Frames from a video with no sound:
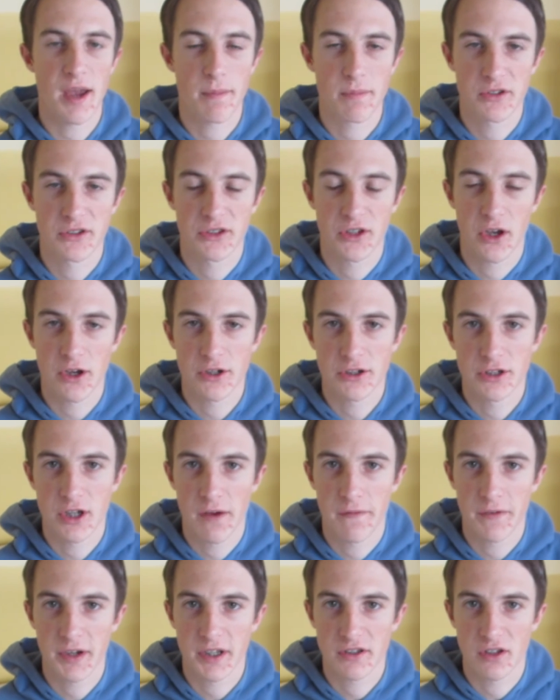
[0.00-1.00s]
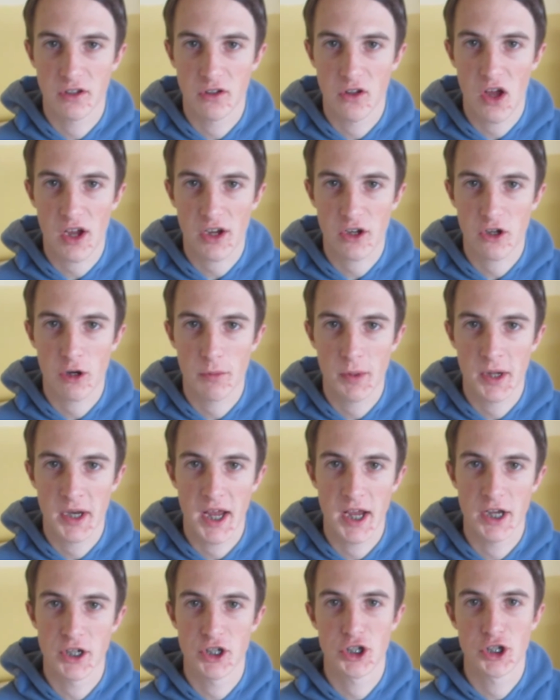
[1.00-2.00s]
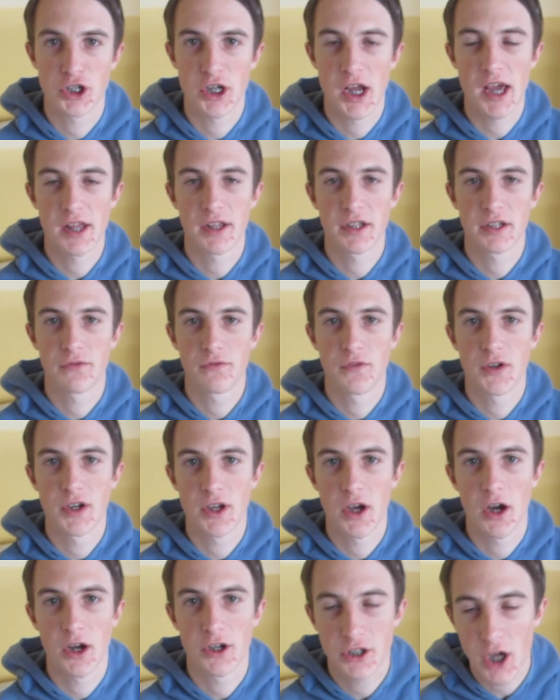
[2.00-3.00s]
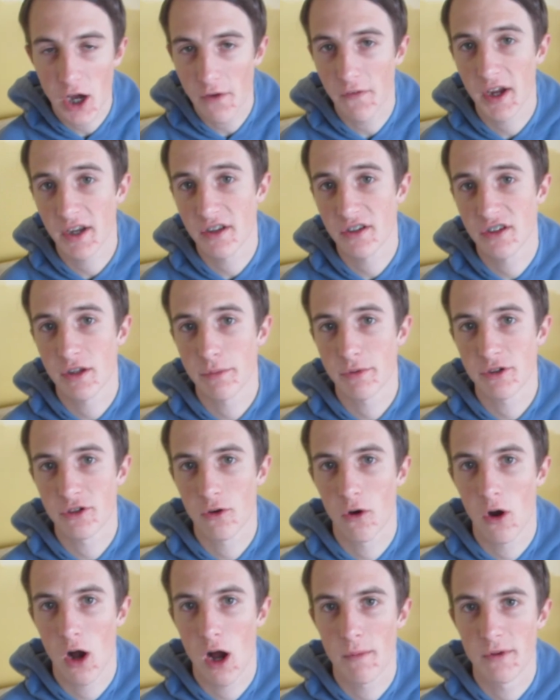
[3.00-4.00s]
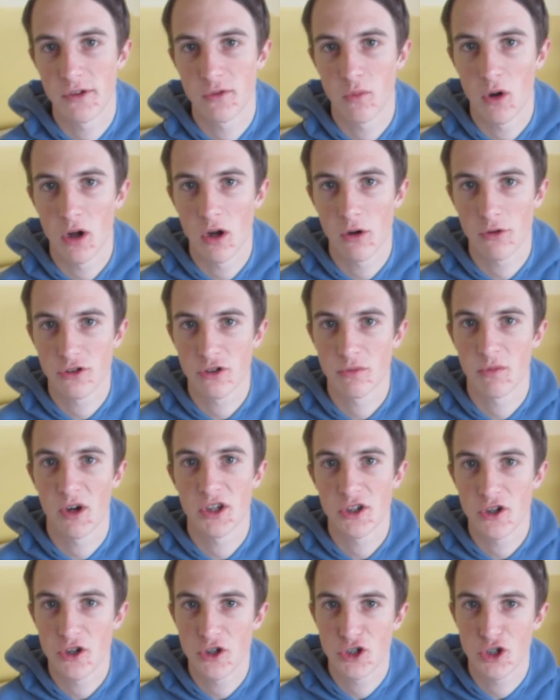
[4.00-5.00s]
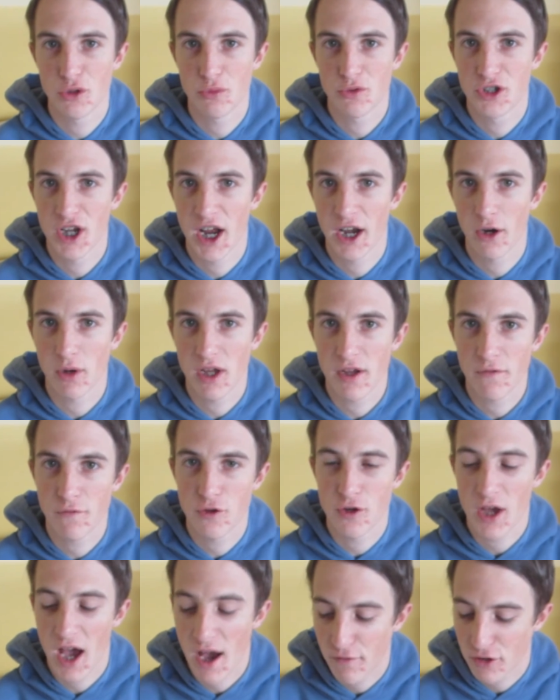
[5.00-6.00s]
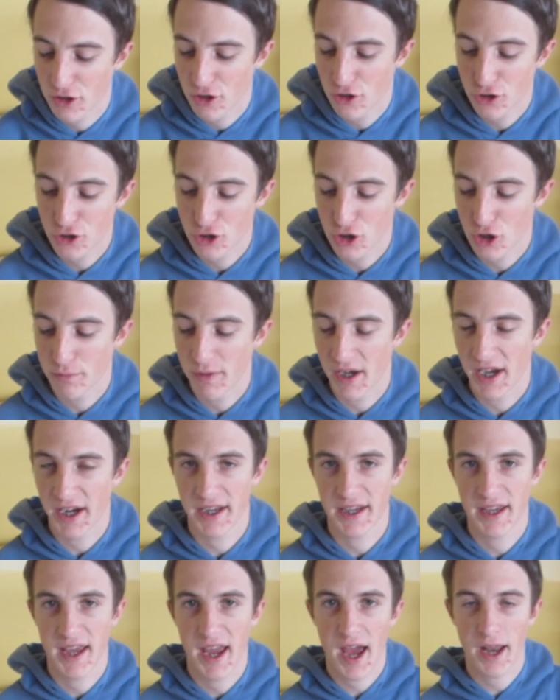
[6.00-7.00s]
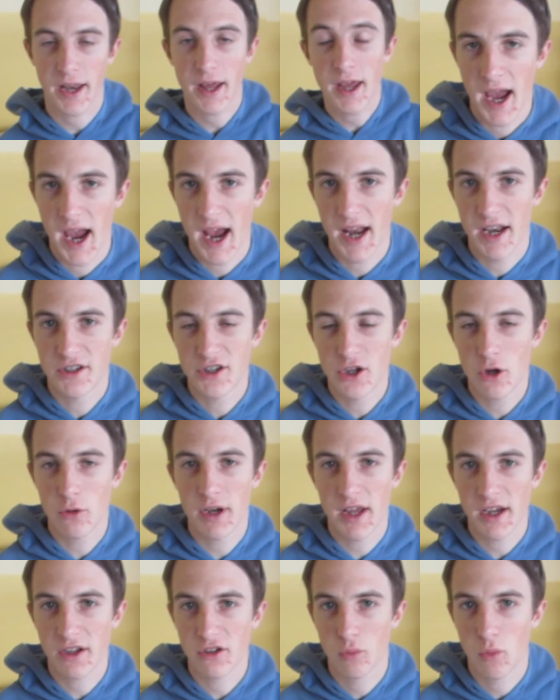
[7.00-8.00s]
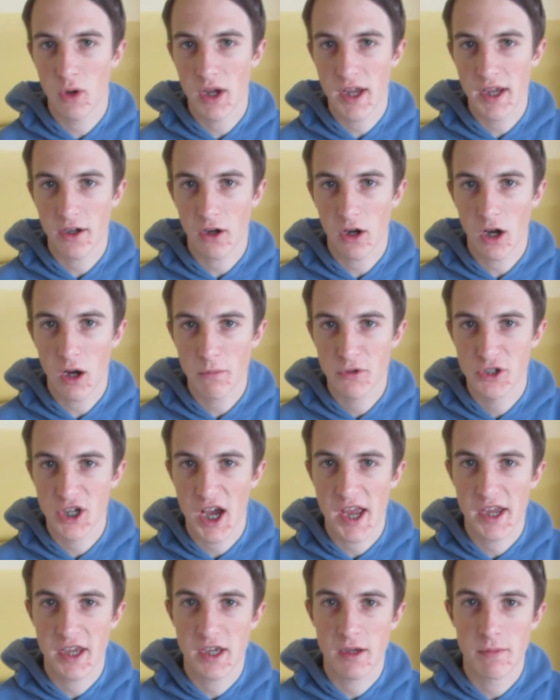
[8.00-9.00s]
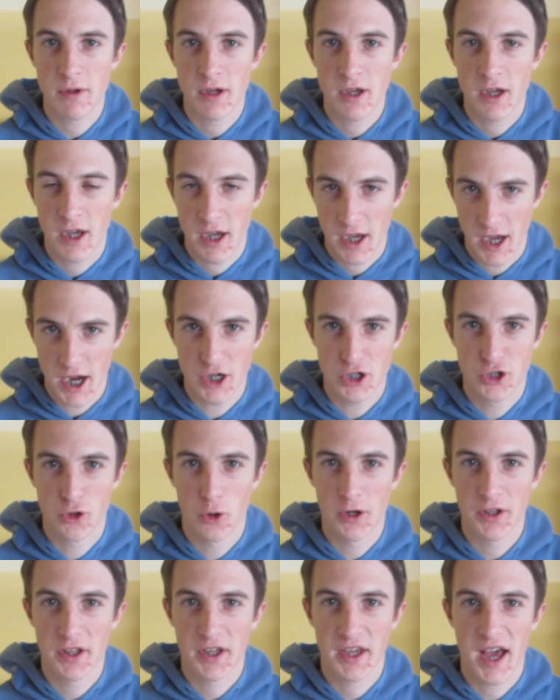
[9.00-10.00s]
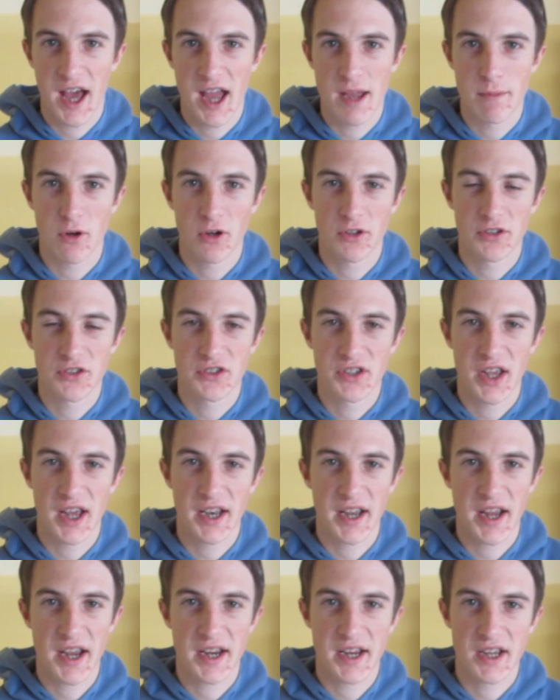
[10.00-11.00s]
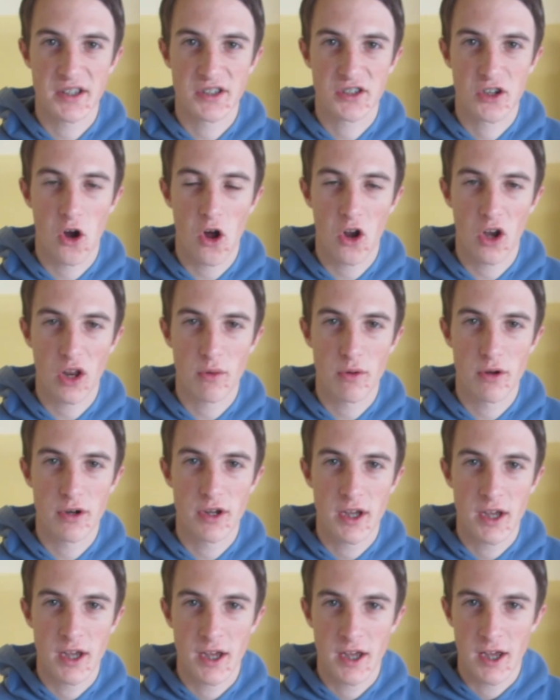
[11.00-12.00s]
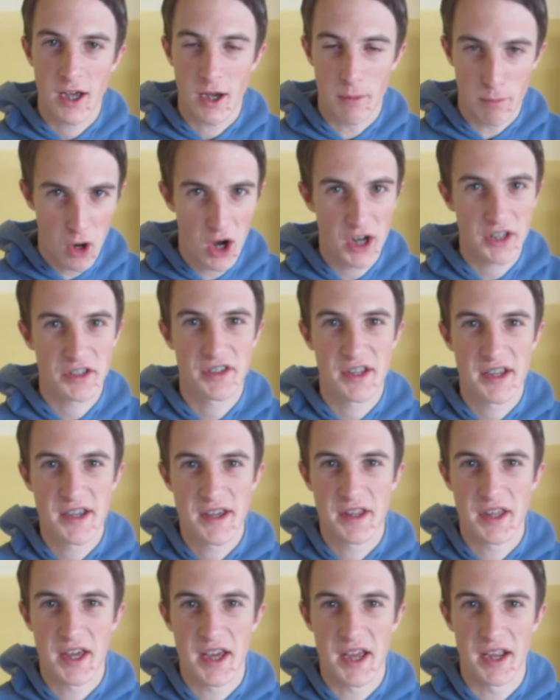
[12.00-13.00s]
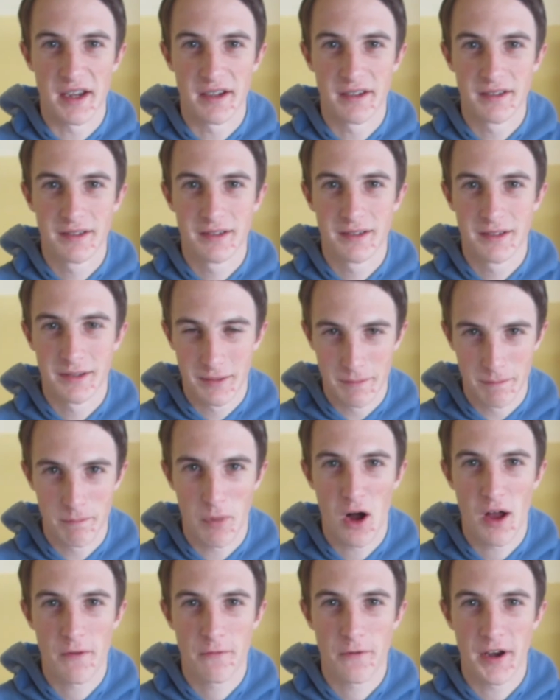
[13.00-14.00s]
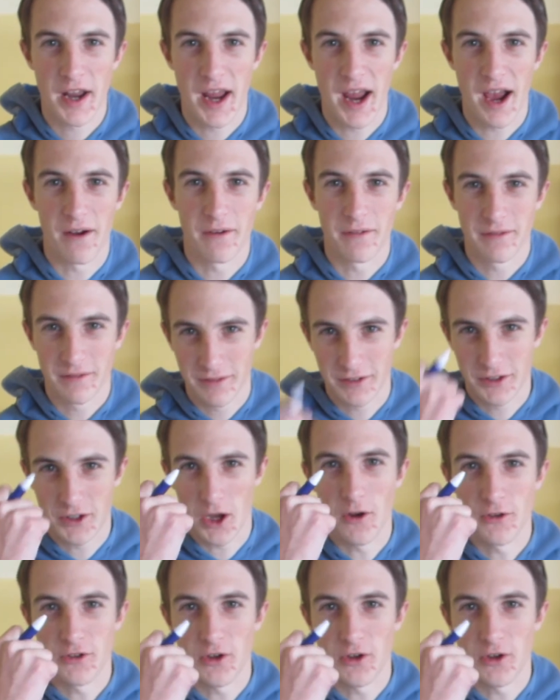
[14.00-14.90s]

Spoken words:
episode. Don't forget to like, comment and share this video. Don't forget to subscribe as well to my YouTube channel if you have a YouTube account. And until next week, I'm Jacob. Enjoy the game on Sunday against Collingwood. Might see you there. Bye for now. Go